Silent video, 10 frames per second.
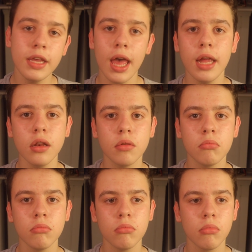the end,
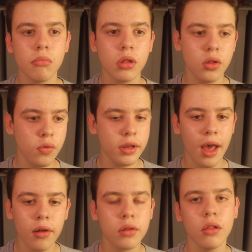student
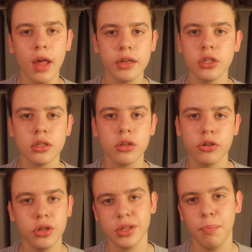council elections are
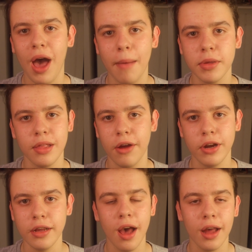just a
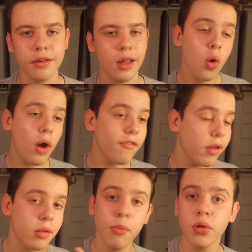popularity contest. Whoever
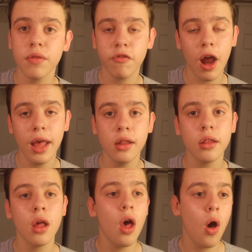has the most
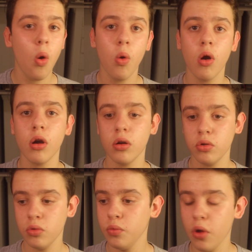friends or
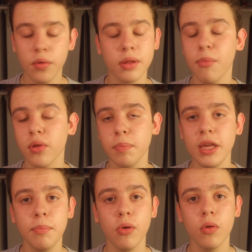who knows the most
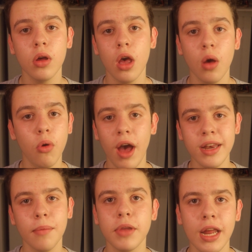people will
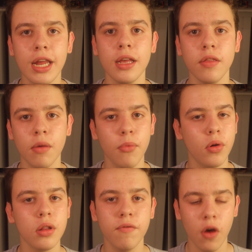end up getting the
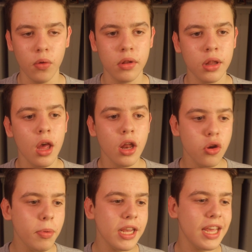most votes.
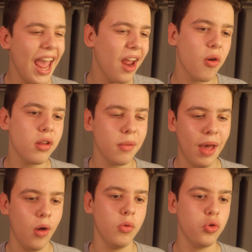Nobody cares
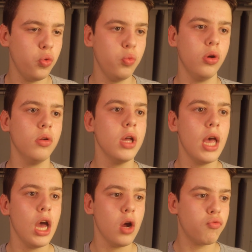about who will
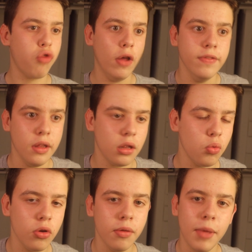run the
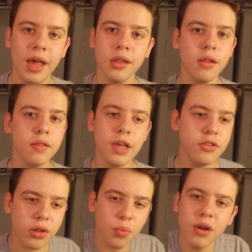school the best. They
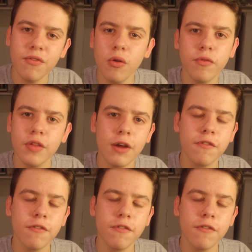just want to vote for their